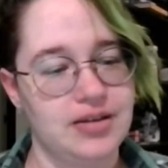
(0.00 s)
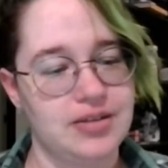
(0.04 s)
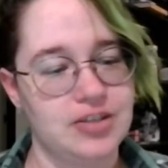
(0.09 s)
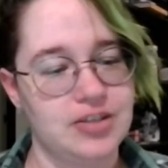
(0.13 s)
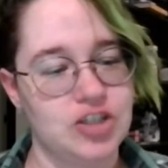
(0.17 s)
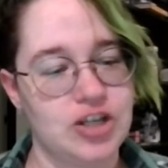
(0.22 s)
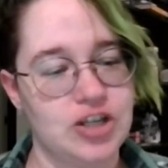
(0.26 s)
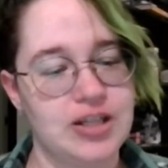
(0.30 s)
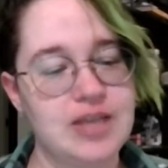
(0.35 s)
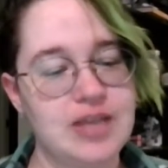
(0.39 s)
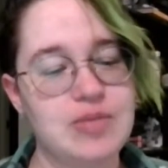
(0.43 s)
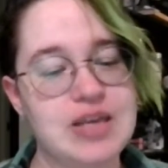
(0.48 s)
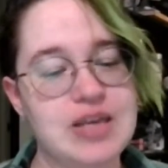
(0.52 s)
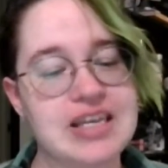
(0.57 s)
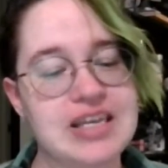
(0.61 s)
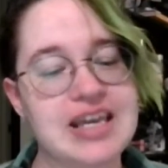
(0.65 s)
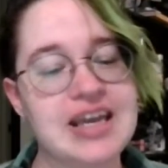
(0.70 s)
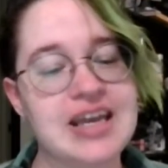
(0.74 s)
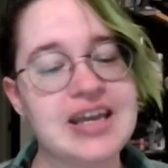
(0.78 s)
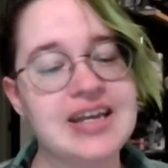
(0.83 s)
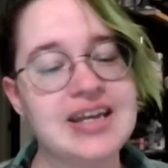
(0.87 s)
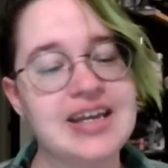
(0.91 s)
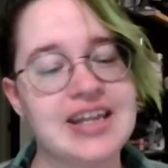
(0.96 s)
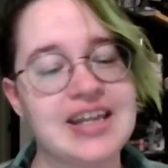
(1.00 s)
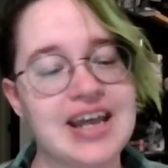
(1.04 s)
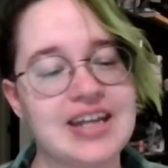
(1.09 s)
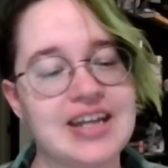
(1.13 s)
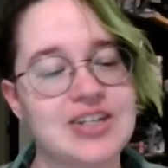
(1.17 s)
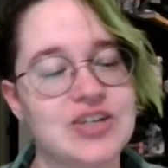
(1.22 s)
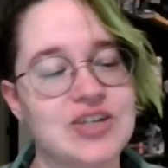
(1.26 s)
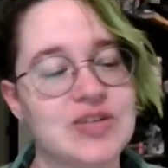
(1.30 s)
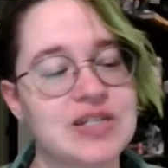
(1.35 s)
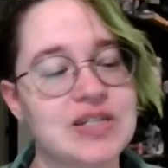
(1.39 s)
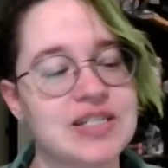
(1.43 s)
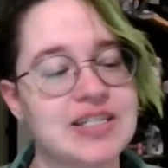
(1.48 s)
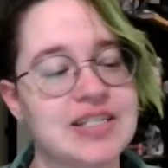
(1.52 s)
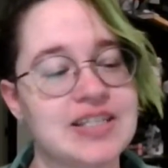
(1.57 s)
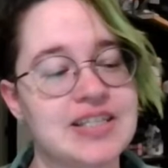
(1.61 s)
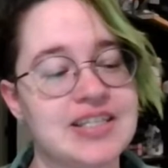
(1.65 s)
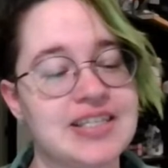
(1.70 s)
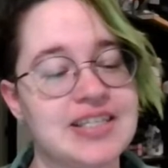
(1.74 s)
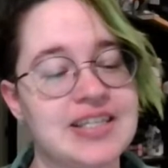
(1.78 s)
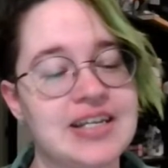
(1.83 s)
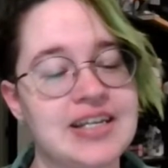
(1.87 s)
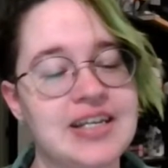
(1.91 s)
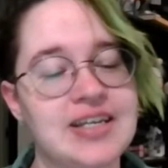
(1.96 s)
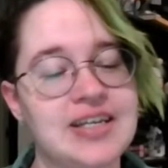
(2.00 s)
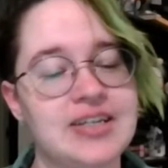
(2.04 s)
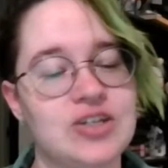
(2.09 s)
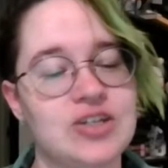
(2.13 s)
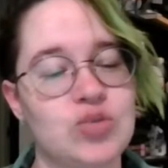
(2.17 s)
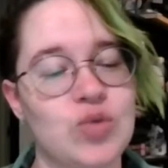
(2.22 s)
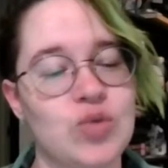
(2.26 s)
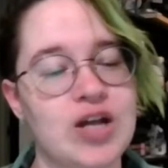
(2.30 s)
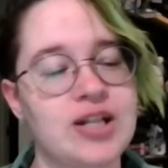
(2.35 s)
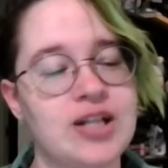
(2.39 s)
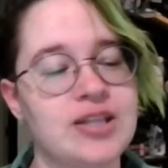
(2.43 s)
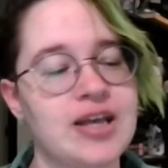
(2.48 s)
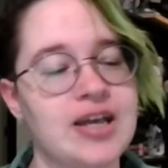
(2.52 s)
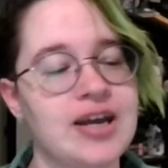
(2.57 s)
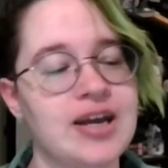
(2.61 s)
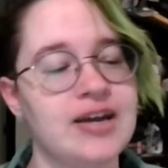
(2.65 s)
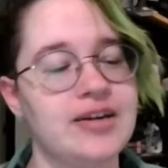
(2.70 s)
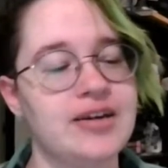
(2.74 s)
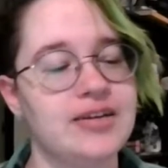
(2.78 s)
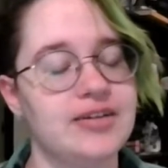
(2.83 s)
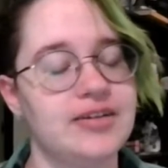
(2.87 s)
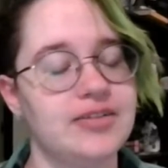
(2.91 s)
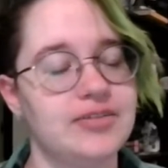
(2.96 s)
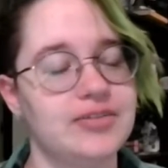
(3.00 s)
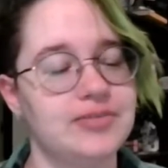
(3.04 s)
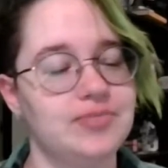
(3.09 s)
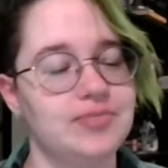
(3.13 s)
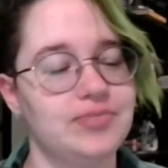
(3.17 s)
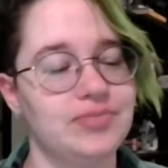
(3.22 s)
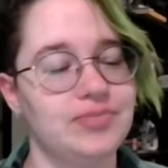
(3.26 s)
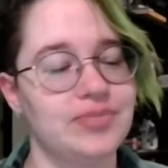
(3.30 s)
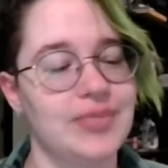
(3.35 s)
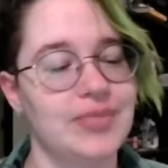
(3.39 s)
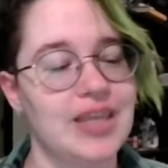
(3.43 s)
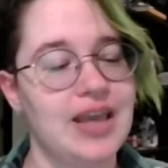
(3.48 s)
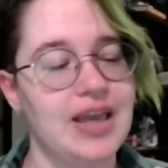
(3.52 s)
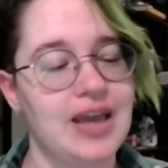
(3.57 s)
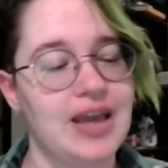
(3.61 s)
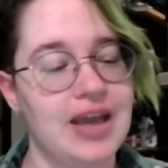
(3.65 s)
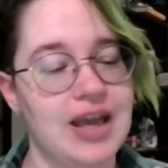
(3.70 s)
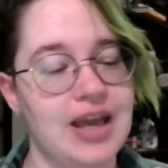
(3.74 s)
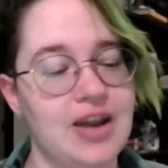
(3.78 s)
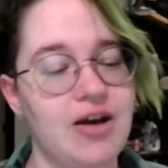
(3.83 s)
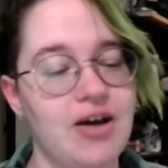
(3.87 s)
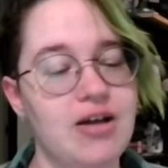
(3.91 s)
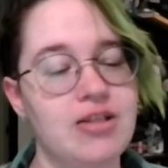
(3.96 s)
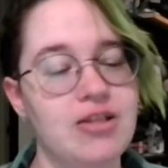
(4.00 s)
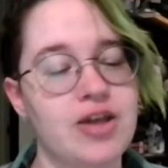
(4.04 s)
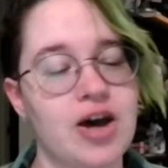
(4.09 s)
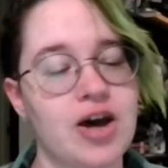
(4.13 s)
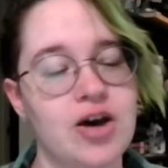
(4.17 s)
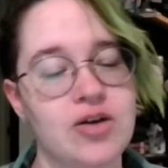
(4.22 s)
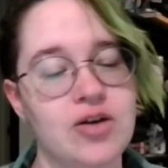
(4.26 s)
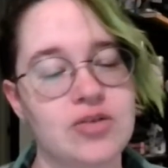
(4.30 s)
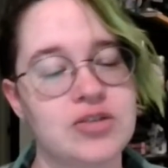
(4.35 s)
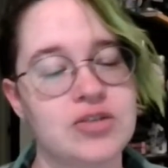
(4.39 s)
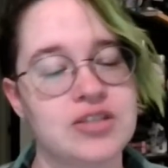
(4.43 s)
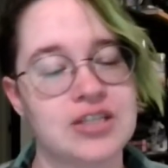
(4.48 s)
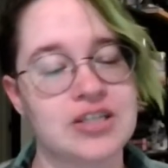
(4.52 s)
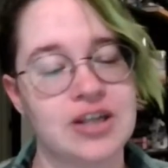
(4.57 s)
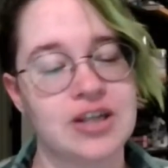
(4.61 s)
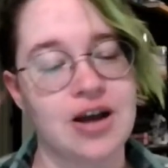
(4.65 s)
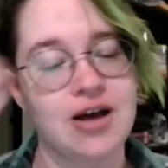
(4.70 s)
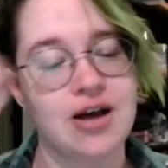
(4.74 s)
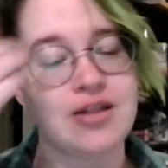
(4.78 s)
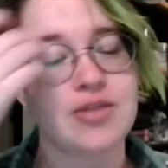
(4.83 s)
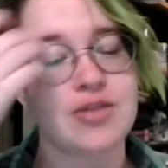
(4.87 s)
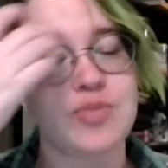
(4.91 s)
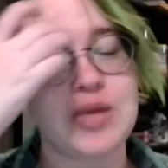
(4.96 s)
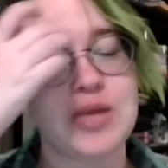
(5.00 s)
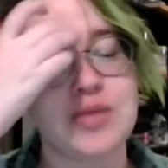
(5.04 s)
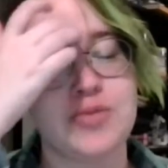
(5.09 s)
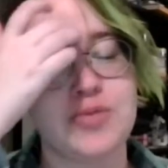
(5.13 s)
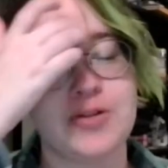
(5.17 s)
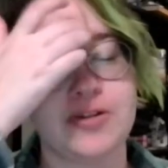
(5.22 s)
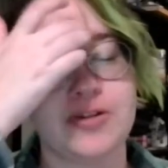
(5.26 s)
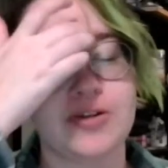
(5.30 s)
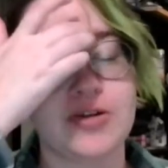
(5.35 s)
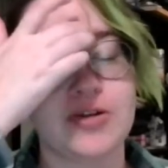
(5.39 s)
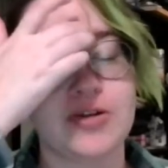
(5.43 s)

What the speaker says: Shall he be king and enter into the city and dwell there?" And all the hosts and all the people